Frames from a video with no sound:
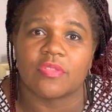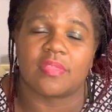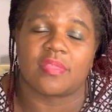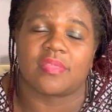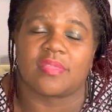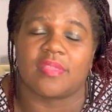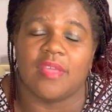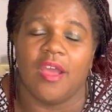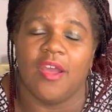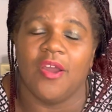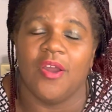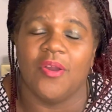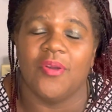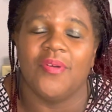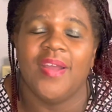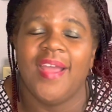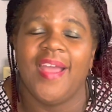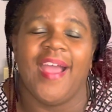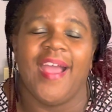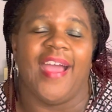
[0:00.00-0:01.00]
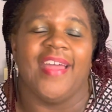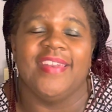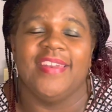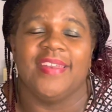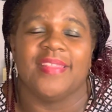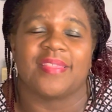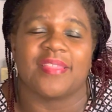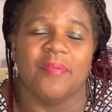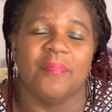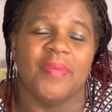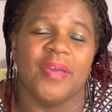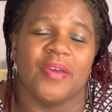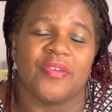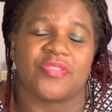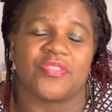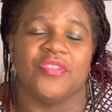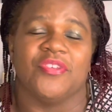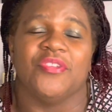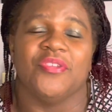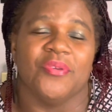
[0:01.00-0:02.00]
So I needed something
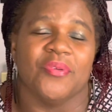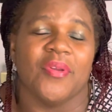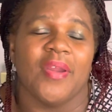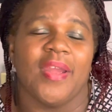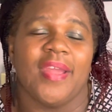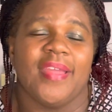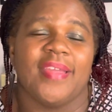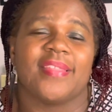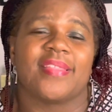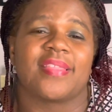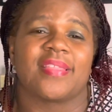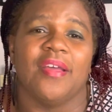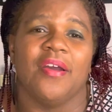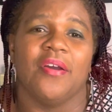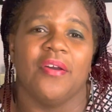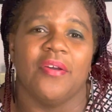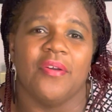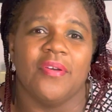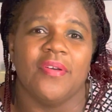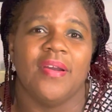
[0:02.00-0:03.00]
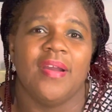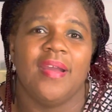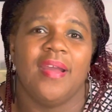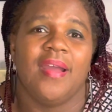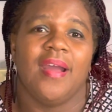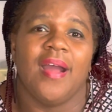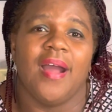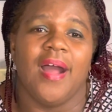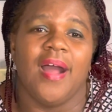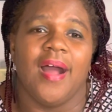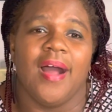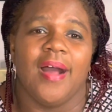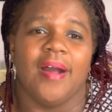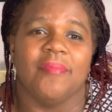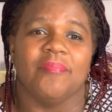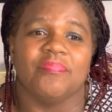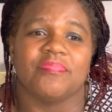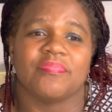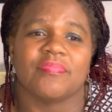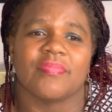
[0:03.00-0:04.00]
else to do, right? So
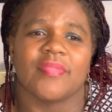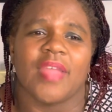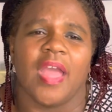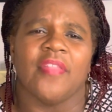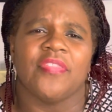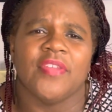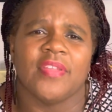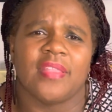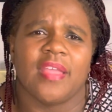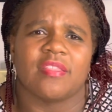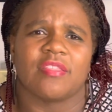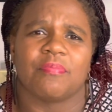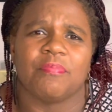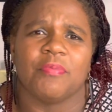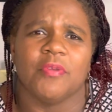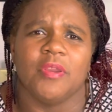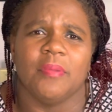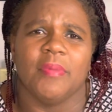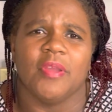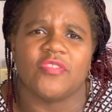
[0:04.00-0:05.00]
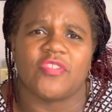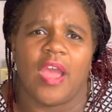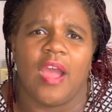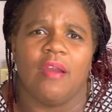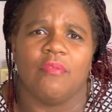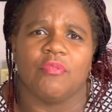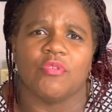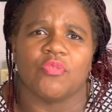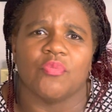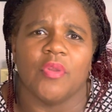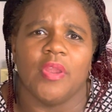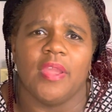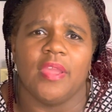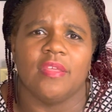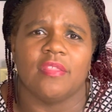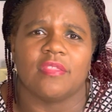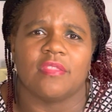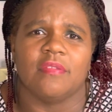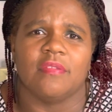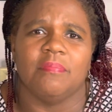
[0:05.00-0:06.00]
I think that's pretty much how I was
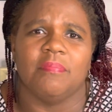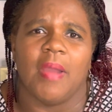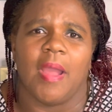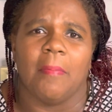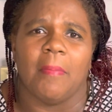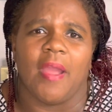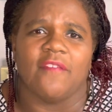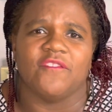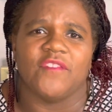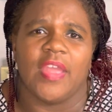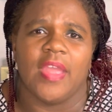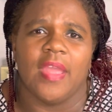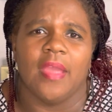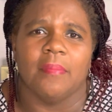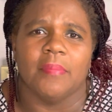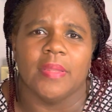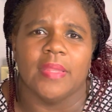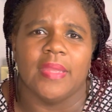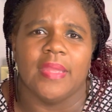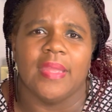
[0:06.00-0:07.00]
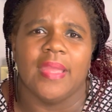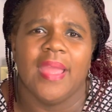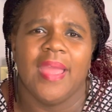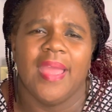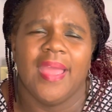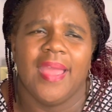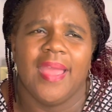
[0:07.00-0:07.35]
raised by my family.